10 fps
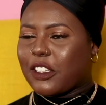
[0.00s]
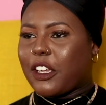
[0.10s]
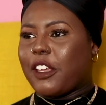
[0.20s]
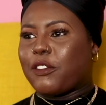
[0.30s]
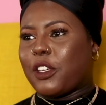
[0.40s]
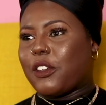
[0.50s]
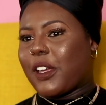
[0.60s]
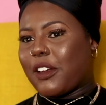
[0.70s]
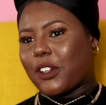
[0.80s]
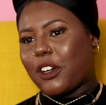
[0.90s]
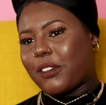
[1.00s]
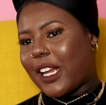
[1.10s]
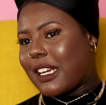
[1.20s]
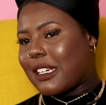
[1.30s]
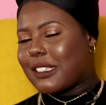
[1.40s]
So if you've ever
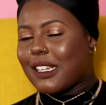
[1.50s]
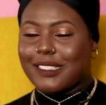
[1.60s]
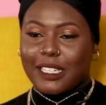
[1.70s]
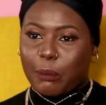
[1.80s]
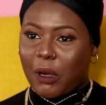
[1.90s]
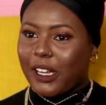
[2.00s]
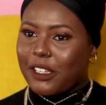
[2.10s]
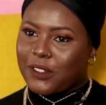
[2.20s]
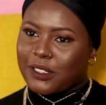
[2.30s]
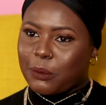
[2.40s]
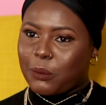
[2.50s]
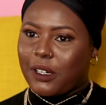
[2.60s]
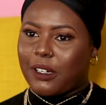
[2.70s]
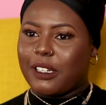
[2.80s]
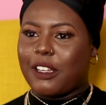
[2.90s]
arranged a dinner party for
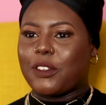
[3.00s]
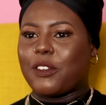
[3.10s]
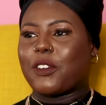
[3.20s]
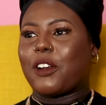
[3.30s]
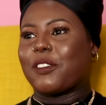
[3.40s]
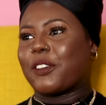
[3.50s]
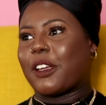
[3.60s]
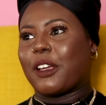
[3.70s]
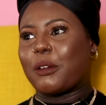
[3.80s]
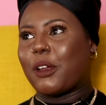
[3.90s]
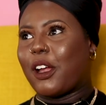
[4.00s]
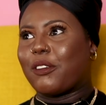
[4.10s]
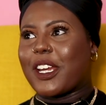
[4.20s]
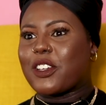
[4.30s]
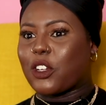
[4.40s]
someone, if you've ever
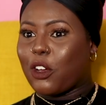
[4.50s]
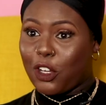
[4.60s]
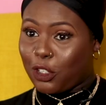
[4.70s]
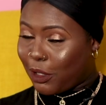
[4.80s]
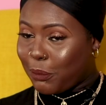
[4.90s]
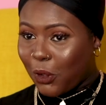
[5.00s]
arranged a group